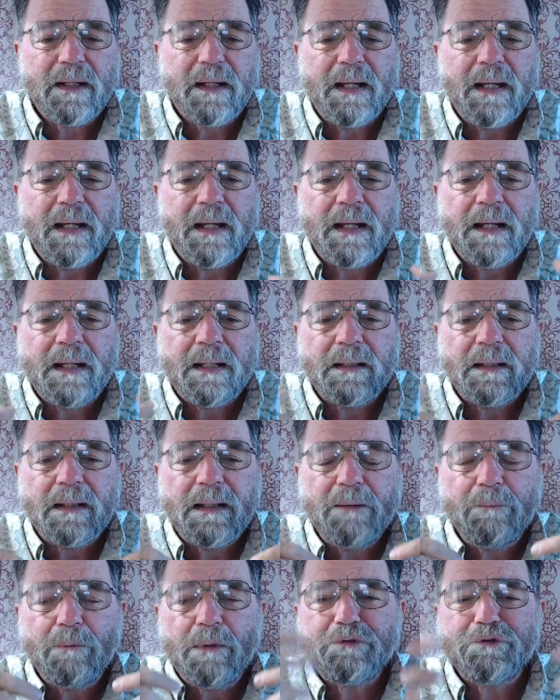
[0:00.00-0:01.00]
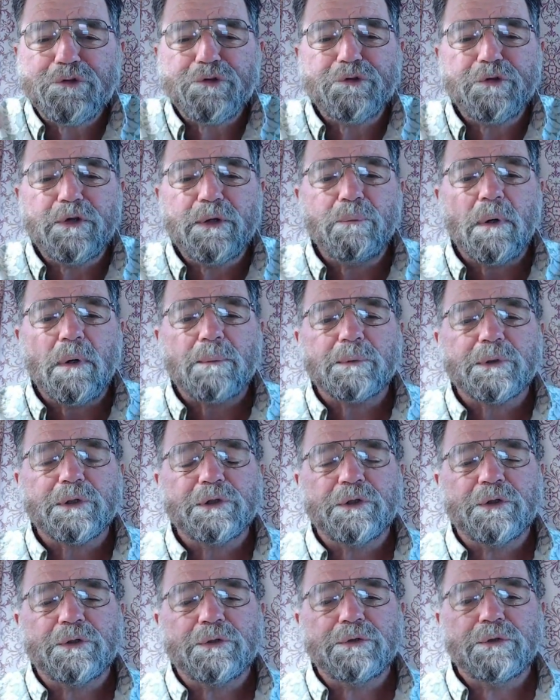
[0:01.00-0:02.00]
And he wants to see what we're
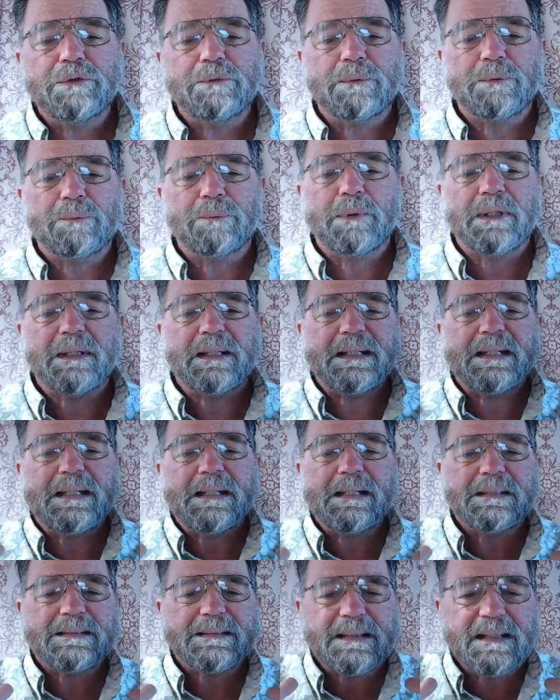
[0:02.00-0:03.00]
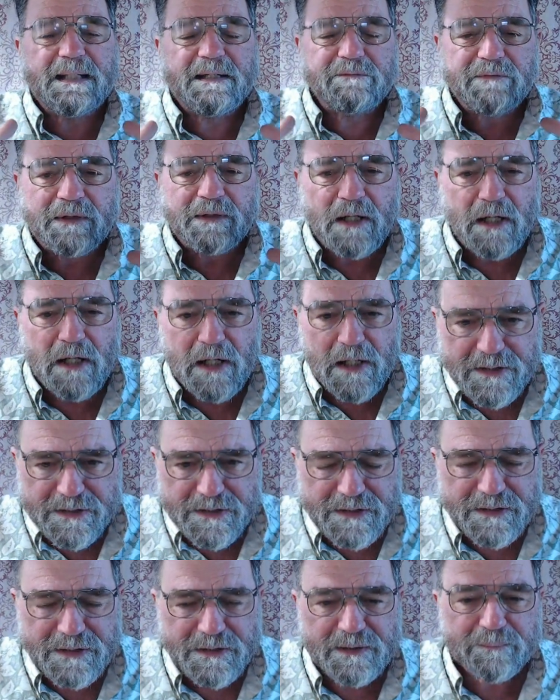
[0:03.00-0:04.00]
going to do with what he's given
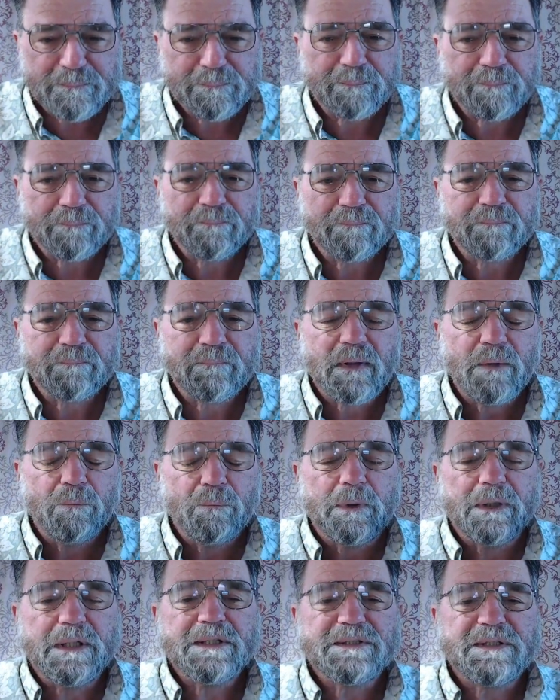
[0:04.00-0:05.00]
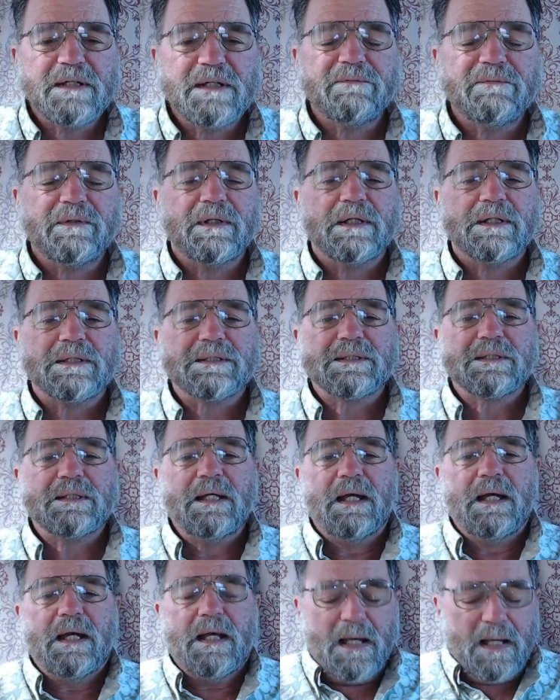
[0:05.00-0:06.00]
us, what he's given us.
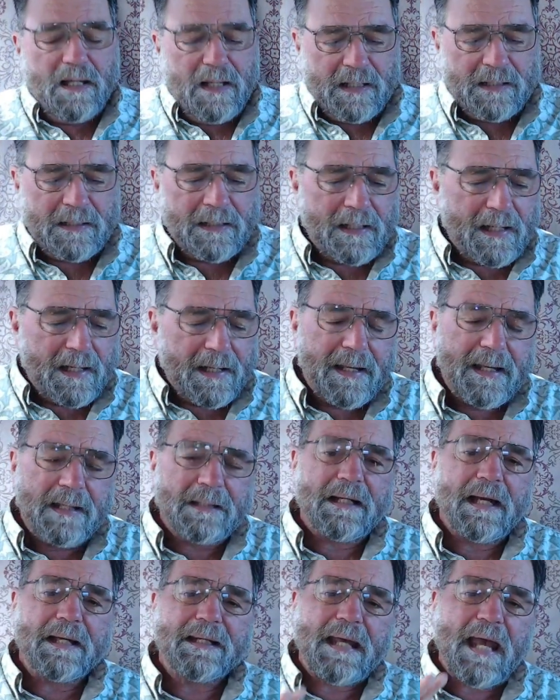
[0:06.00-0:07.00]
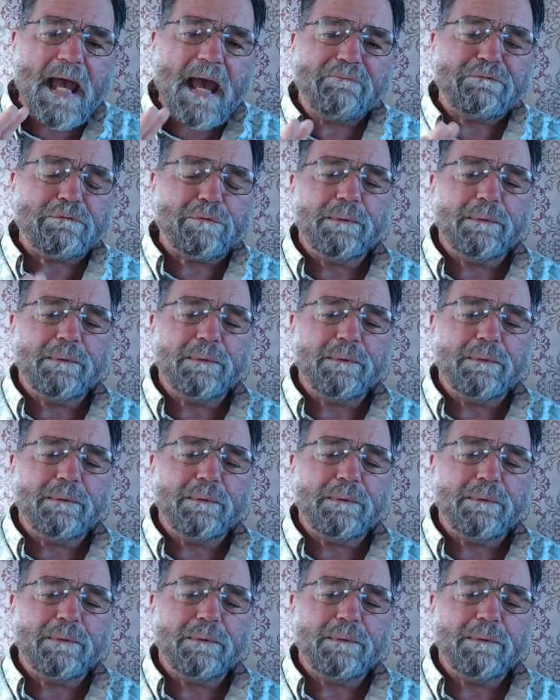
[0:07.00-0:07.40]
And I, and I have